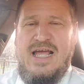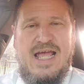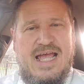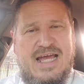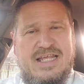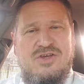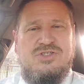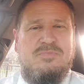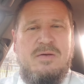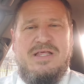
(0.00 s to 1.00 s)
And he
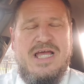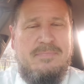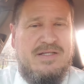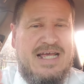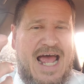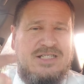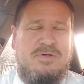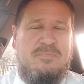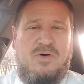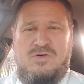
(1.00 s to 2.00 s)
used to be able to hypnotize
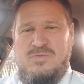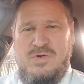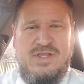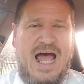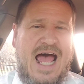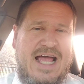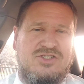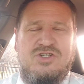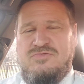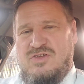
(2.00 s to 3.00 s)
people with the eyes.
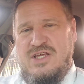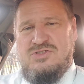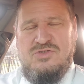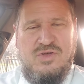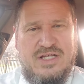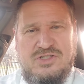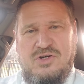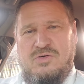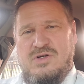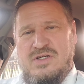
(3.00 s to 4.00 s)
Christopher Lee used to do that
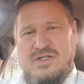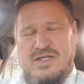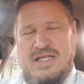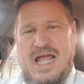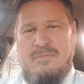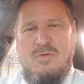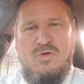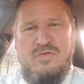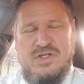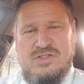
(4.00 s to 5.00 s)
too in the Hammer
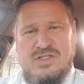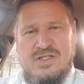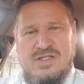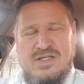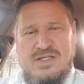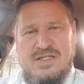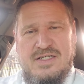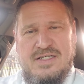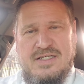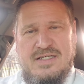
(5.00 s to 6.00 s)
movies.
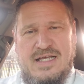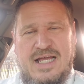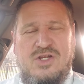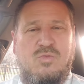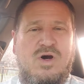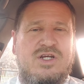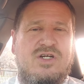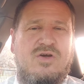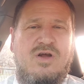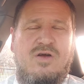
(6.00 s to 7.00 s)
And you
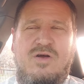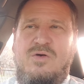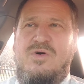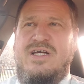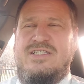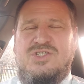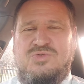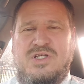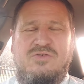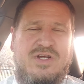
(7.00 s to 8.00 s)
wonder, well, is
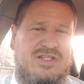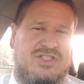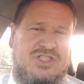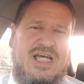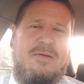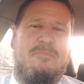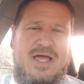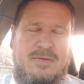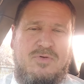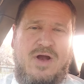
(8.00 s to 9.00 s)
this really real? This is just kind of
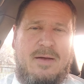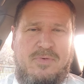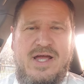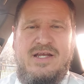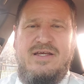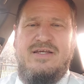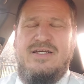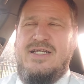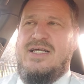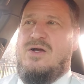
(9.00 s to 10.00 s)
made up crap, right?
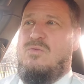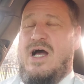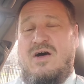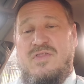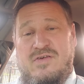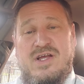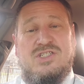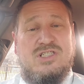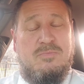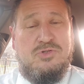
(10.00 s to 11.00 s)
Well, there
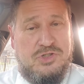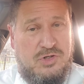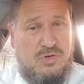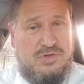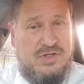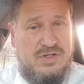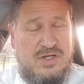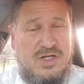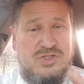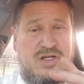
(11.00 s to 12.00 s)
is some truth
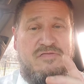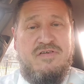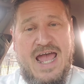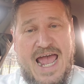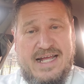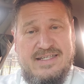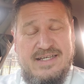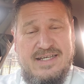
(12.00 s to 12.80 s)
to the fact